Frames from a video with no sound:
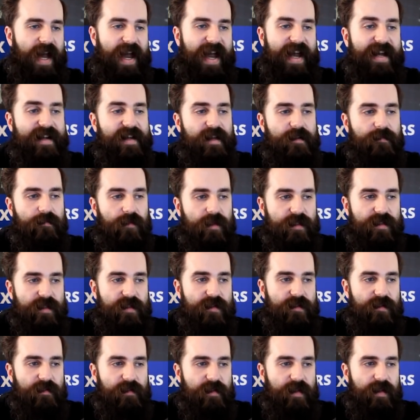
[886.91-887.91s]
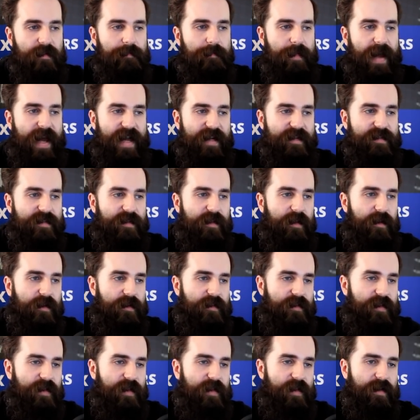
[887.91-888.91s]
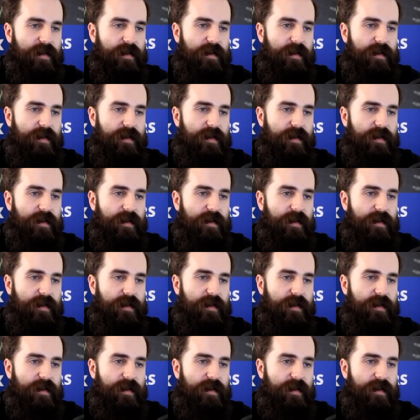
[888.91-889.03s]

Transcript: And it wasn't really max loss,